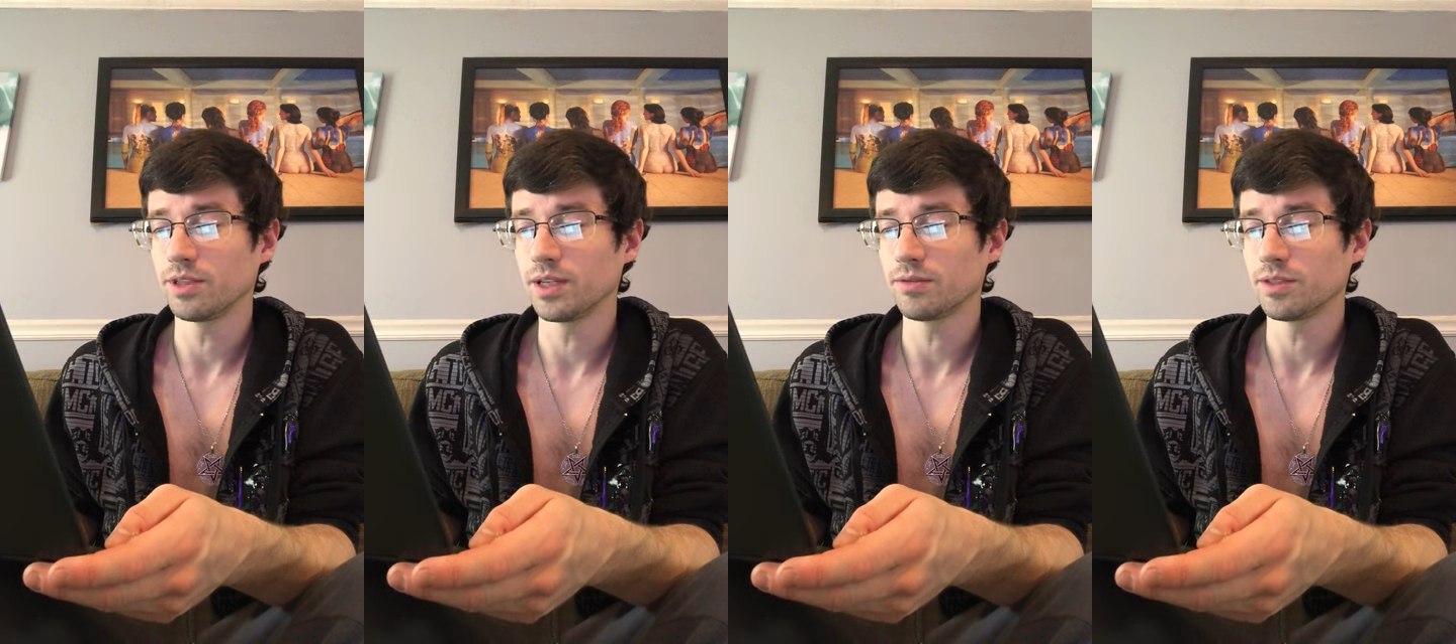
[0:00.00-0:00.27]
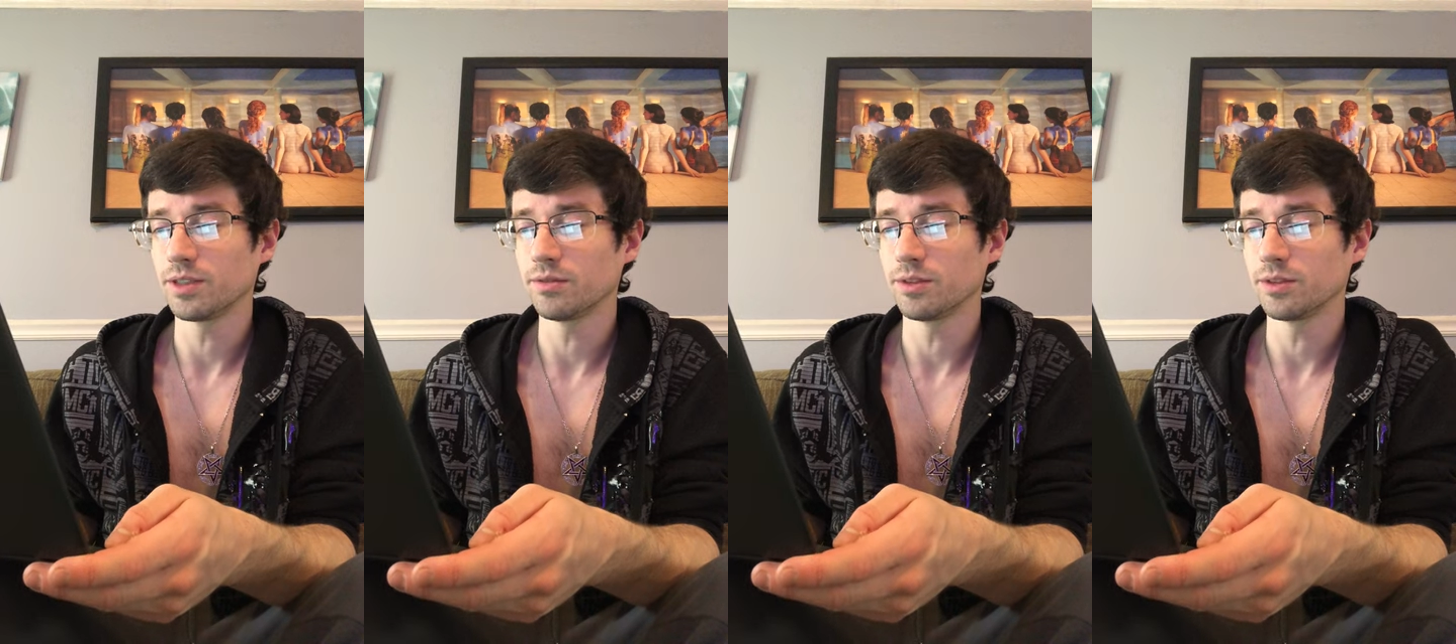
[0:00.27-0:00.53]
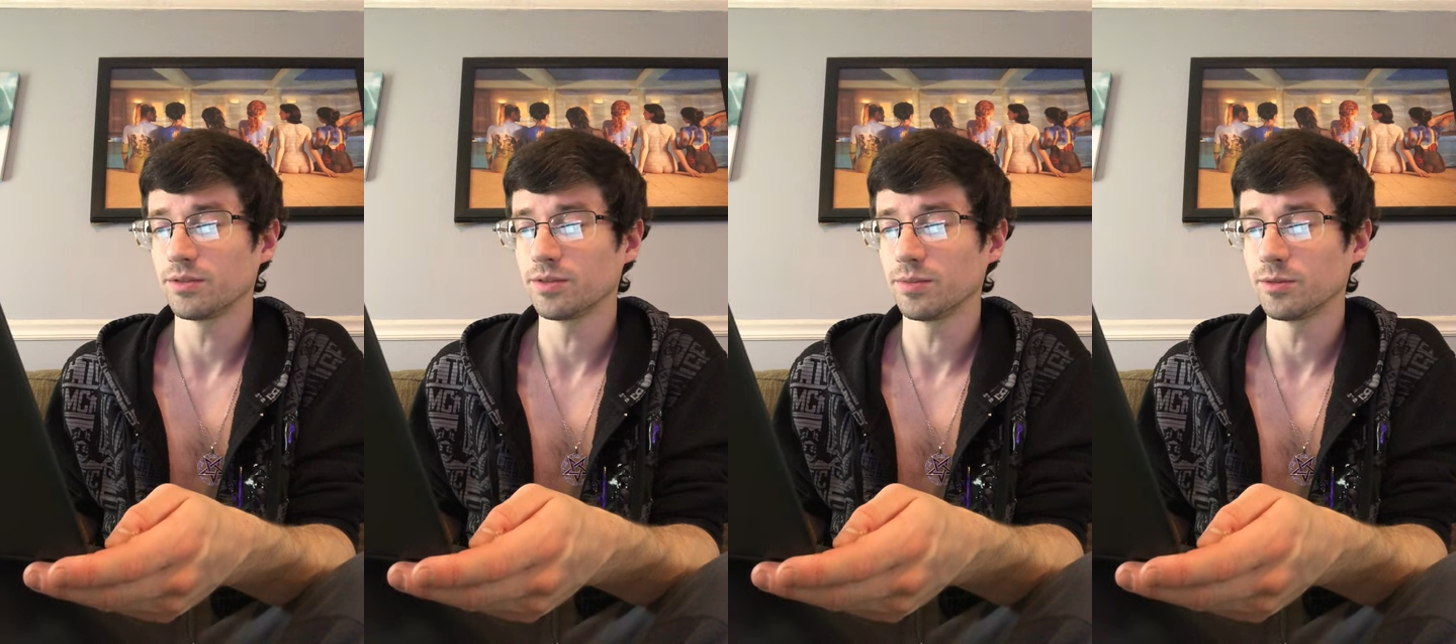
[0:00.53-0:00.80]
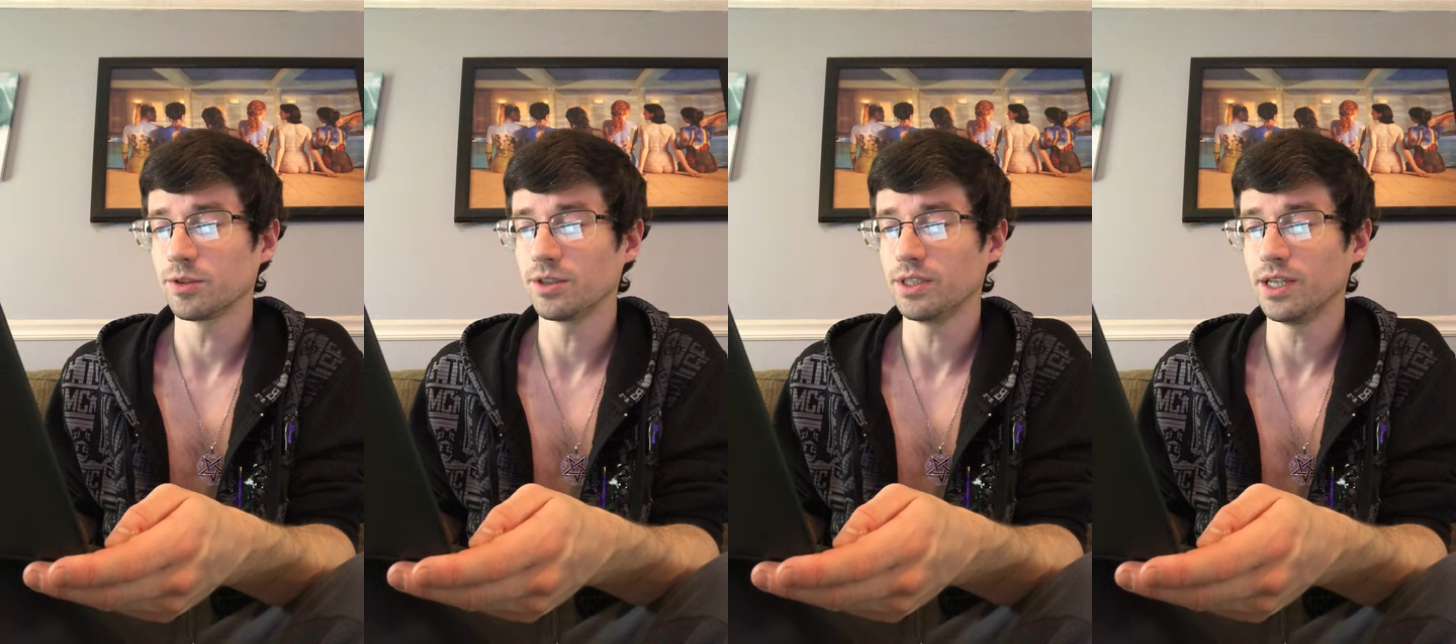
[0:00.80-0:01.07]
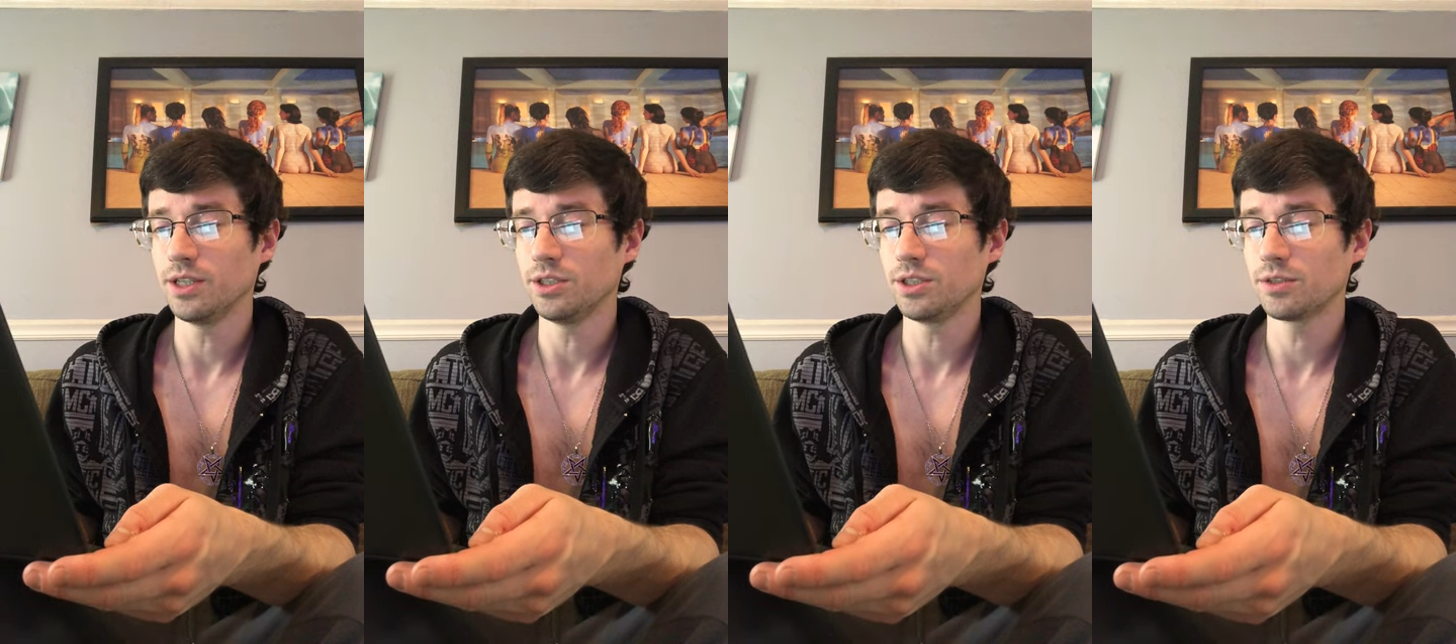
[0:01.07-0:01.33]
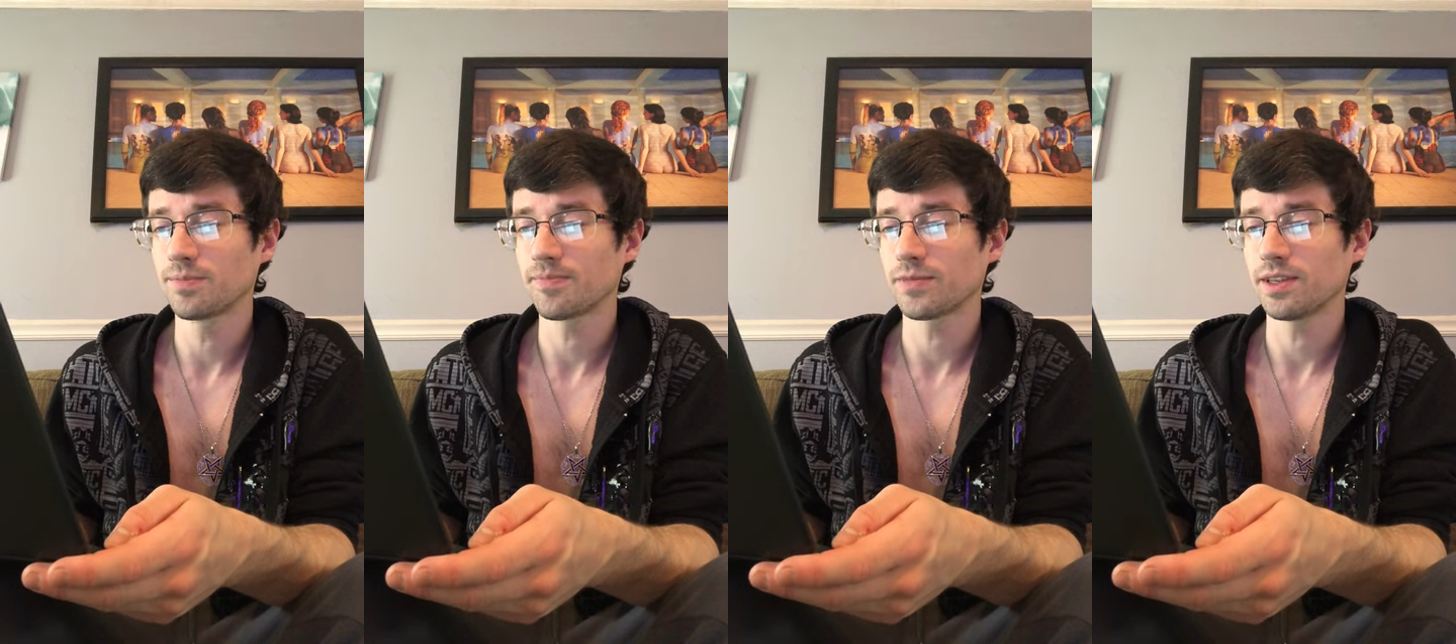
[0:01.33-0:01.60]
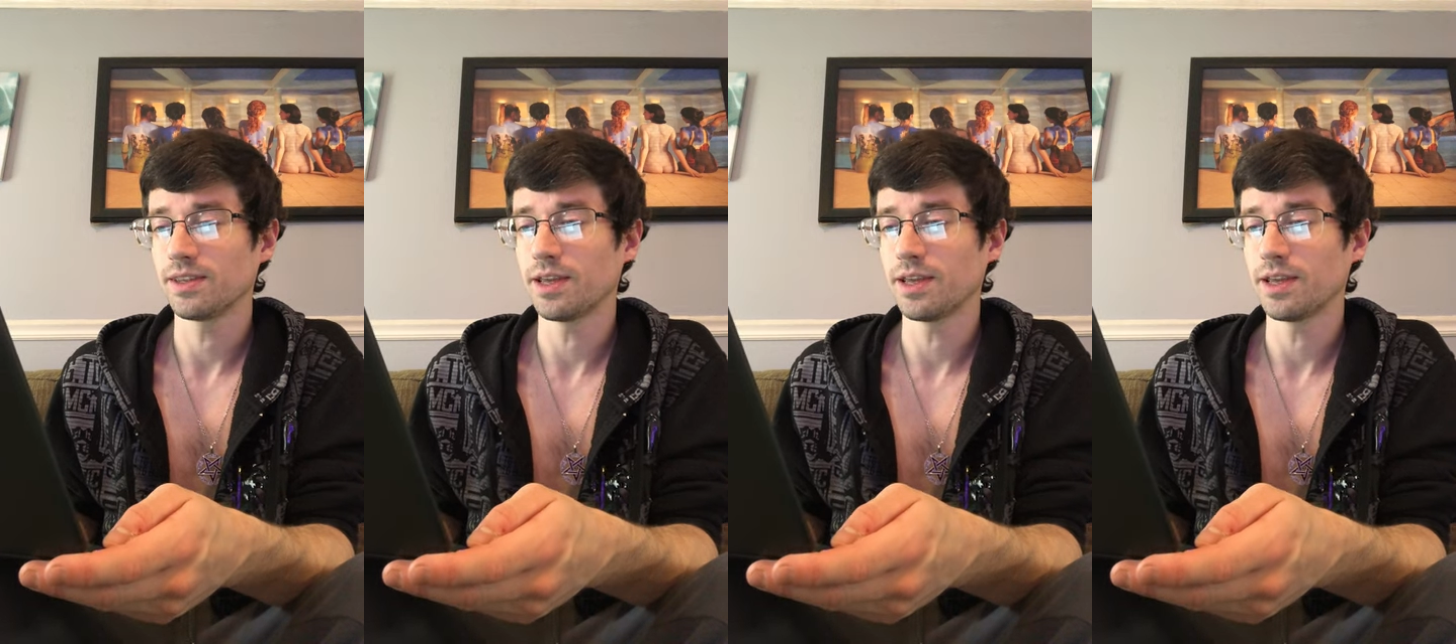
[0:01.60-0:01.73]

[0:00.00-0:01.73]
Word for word: leftovers from creation.